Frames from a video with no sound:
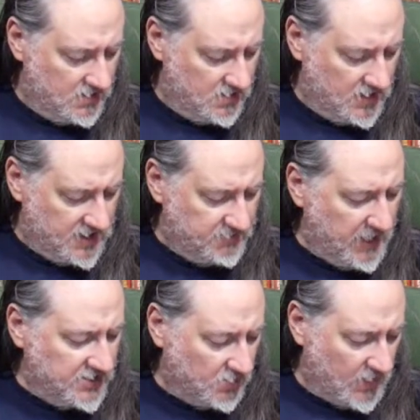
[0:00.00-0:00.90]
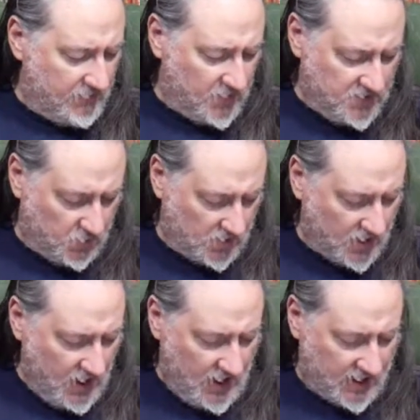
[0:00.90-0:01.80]
Special reference work,
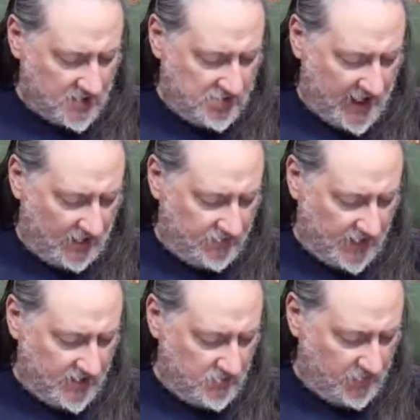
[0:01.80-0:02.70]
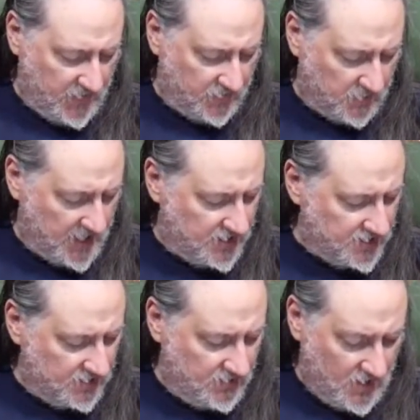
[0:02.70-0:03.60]
a compiled volume of
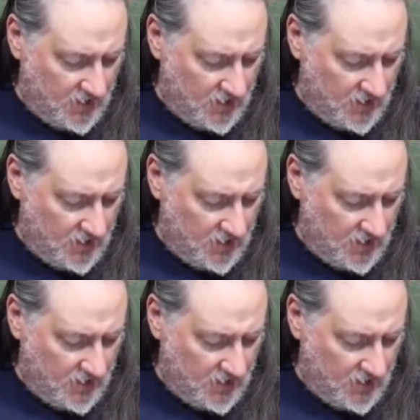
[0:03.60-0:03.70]
information